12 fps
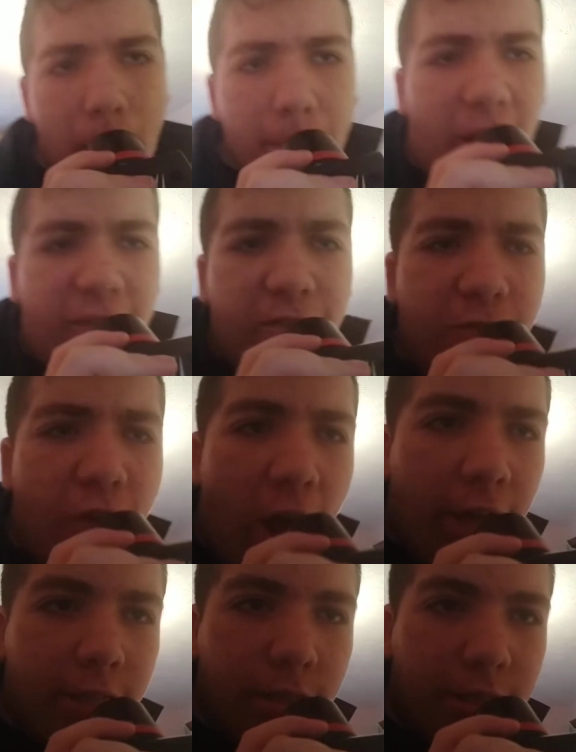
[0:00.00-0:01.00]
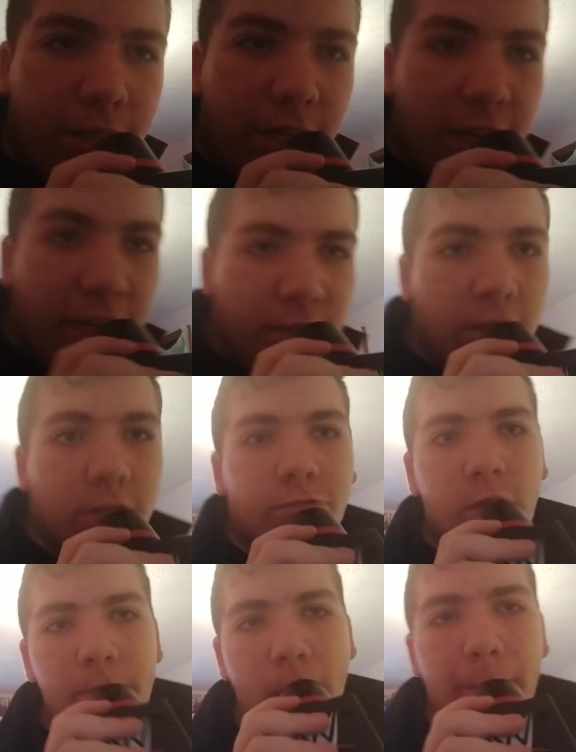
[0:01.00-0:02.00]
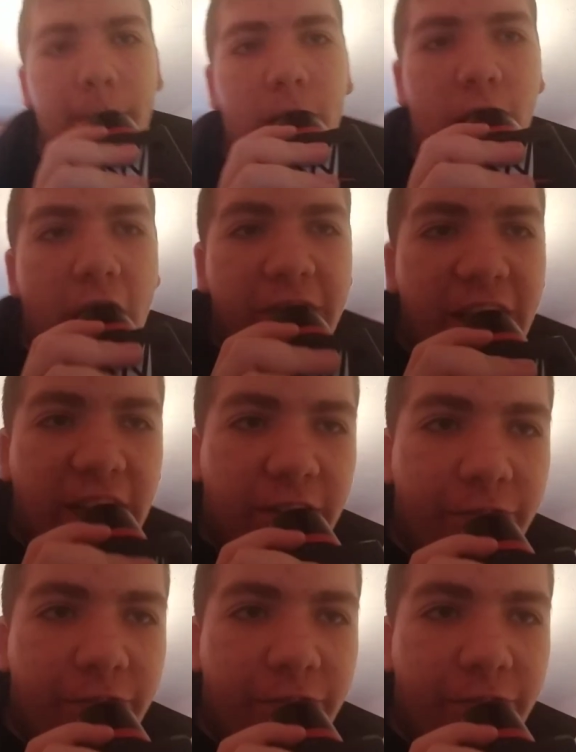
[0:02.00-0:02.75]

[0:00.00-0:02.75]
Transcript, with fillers: my friends, just remember this